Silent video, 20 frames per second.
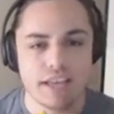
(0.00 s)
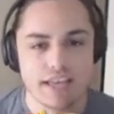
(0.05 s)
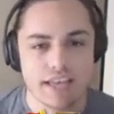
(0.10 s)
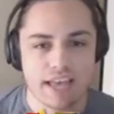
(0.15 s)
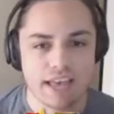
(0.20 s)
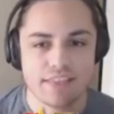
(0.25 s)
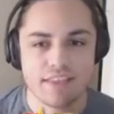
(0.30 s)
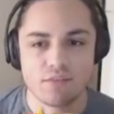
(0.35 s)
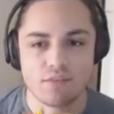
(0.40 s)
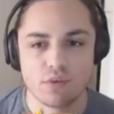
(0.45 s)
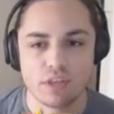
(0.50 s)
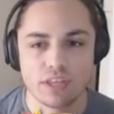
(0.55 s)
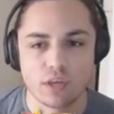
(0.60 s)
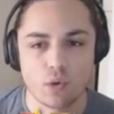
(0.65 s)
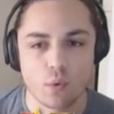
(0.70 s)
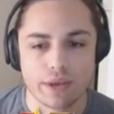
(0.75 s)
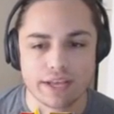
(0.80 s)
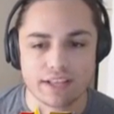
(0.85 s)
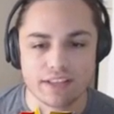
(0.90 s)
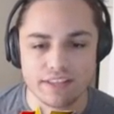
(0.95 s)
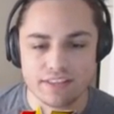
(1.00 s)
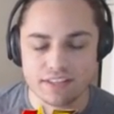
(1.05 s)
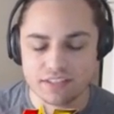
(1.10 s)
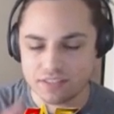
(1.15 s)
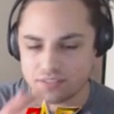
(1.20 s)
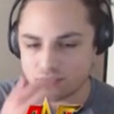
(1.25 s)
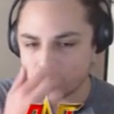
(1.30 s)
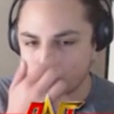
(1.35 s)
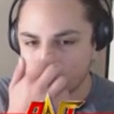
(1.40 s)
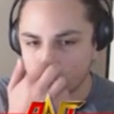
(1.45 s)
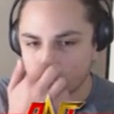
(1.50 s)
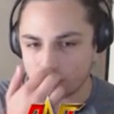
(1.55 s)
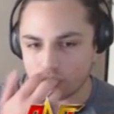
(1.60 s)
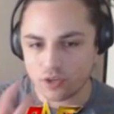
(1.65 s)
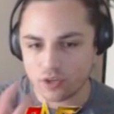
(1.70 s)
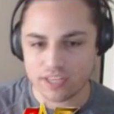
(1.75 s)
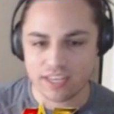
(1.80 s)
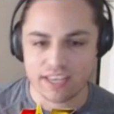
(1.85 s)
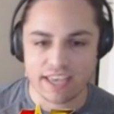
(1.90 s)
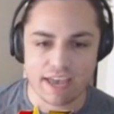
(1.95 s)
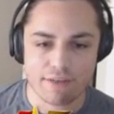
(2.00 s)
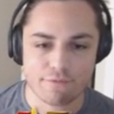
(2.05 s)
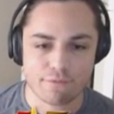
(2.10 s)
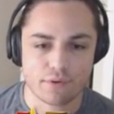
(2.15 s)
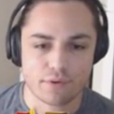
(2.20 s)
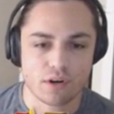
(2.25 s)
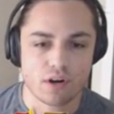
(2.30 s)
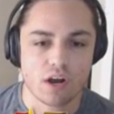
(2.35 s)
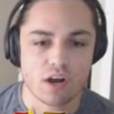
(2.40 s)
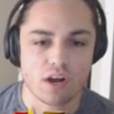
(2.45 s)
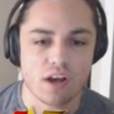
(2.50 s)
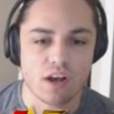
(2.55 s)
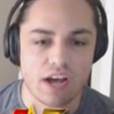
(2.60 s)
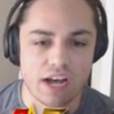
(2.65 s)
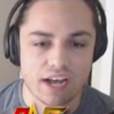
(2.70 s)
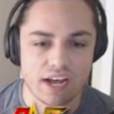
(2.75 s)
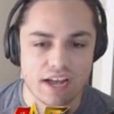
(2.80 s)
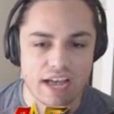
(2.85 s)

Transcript: and then really quickly, this is what we're looking at for uh,